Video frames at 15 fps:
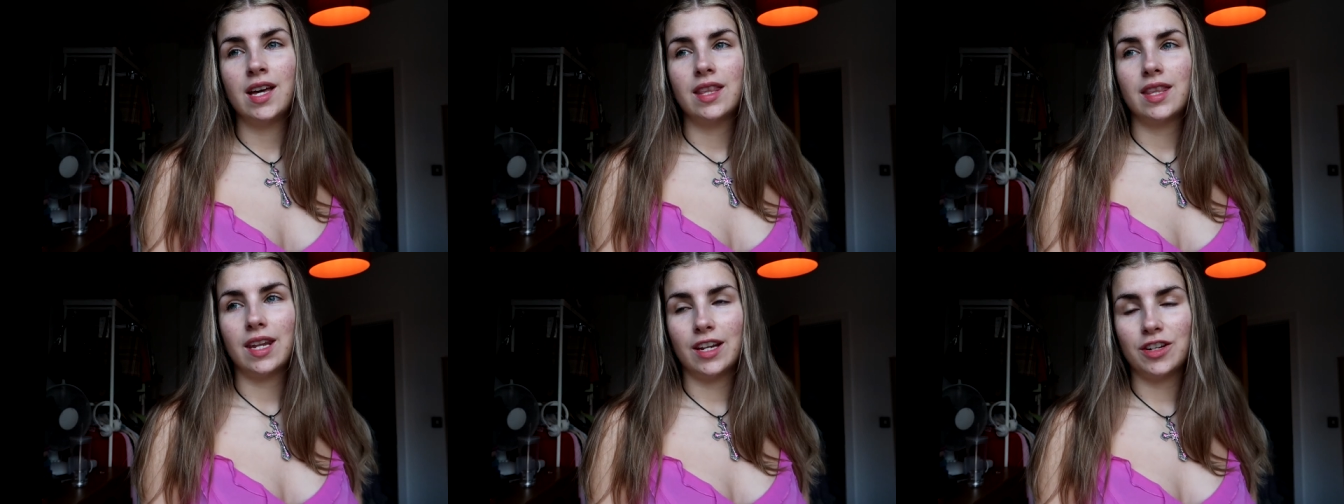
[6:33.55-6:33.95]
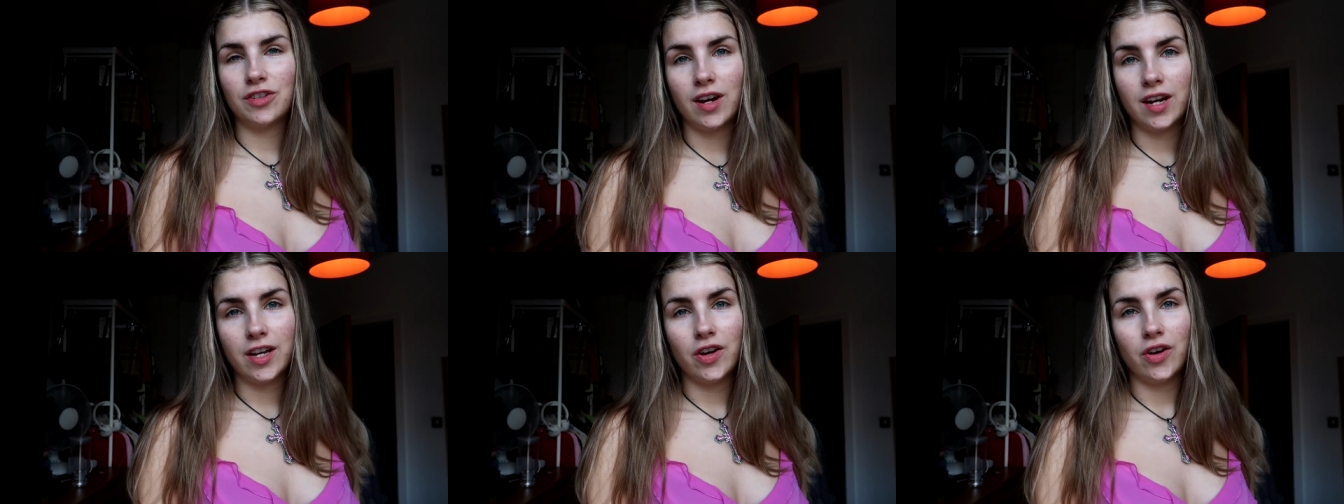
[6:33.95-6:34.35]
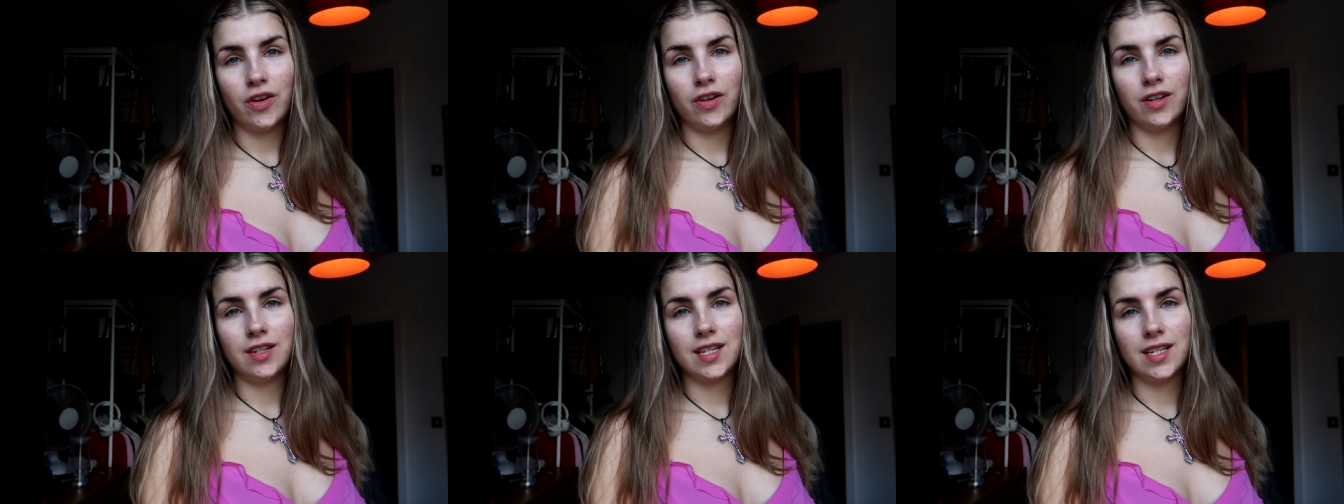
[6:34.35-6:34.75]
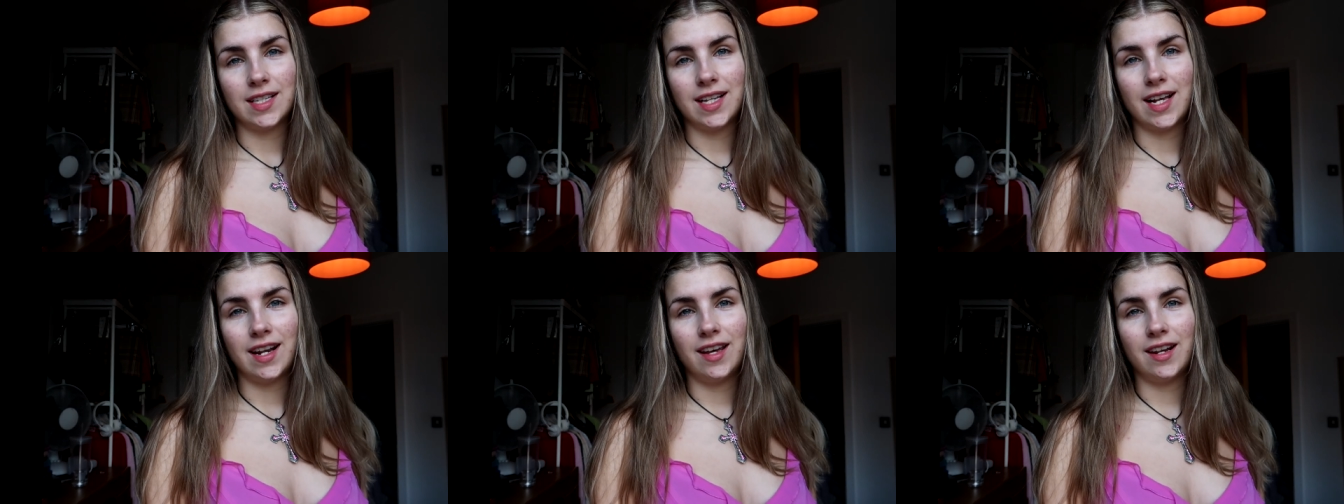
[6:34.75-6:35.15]
Then I try it on to
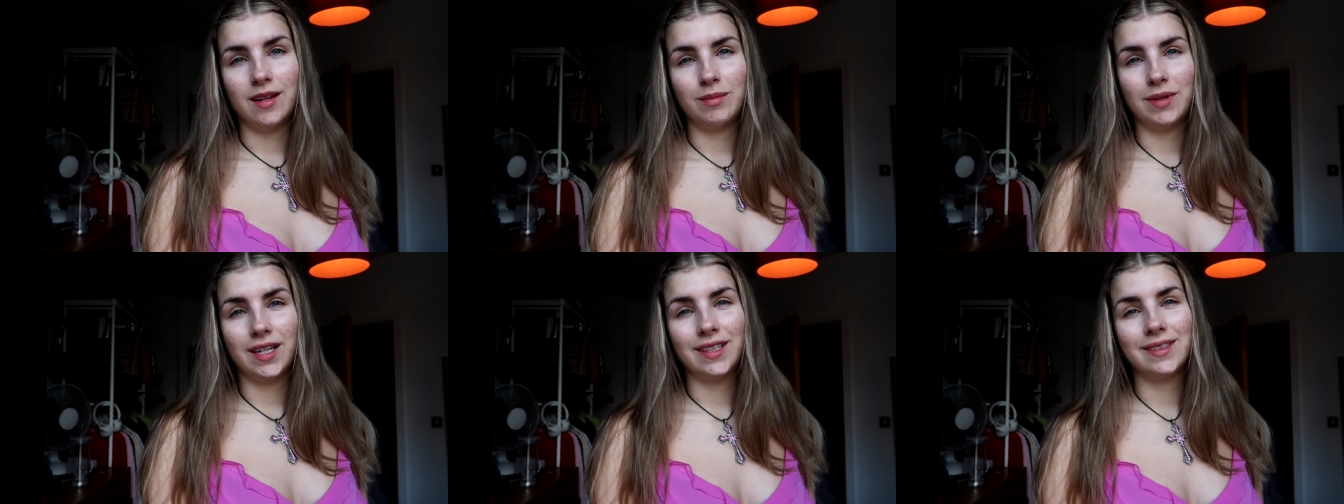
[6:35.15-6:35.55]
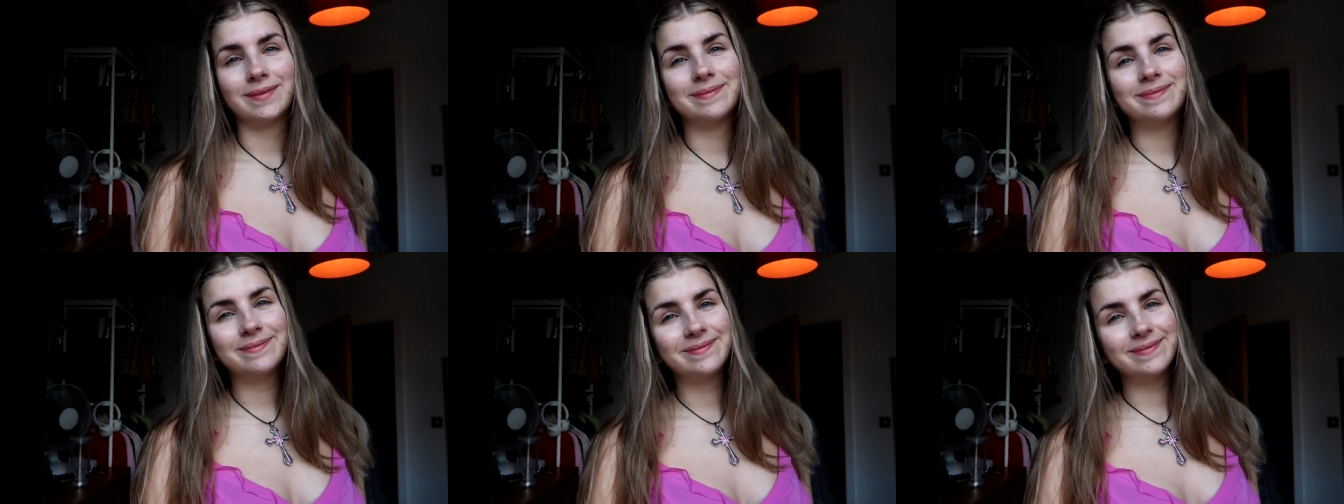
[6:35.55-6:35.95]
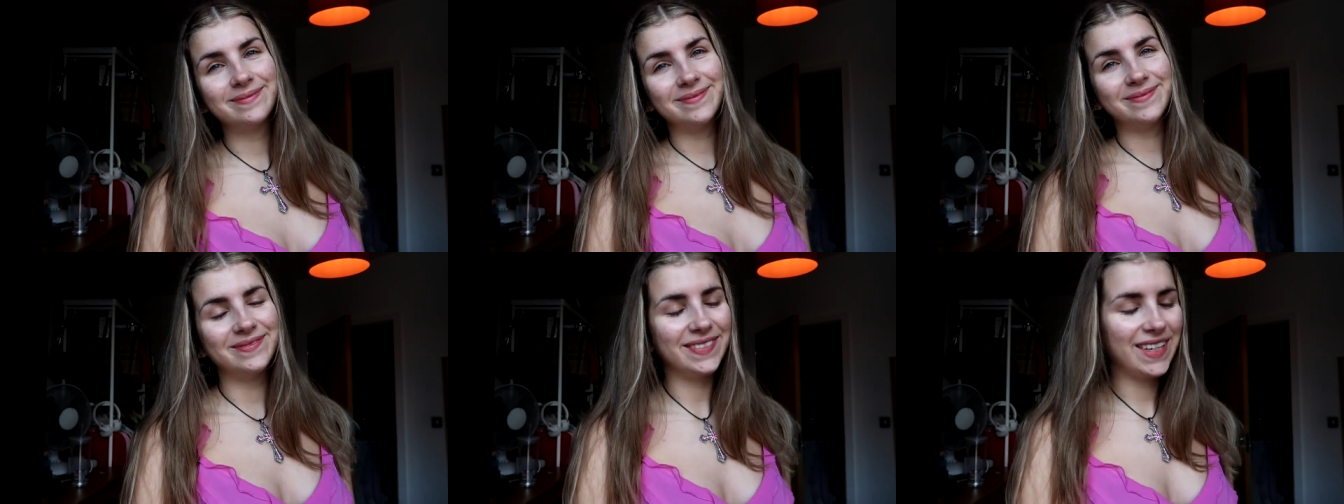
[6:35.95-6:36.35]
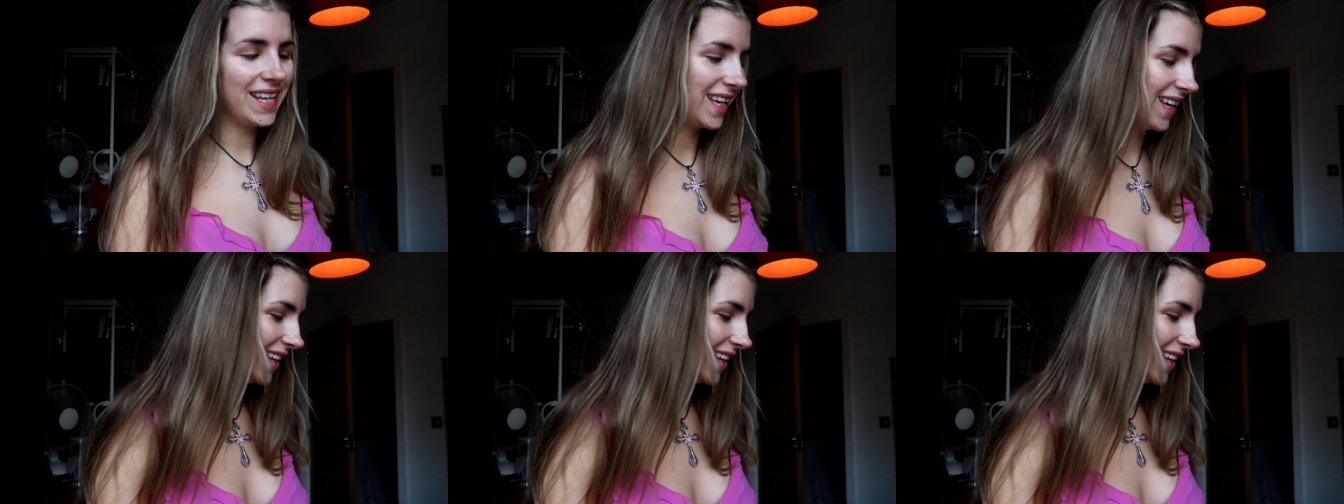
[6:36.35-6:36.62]
sell it and I'm like, I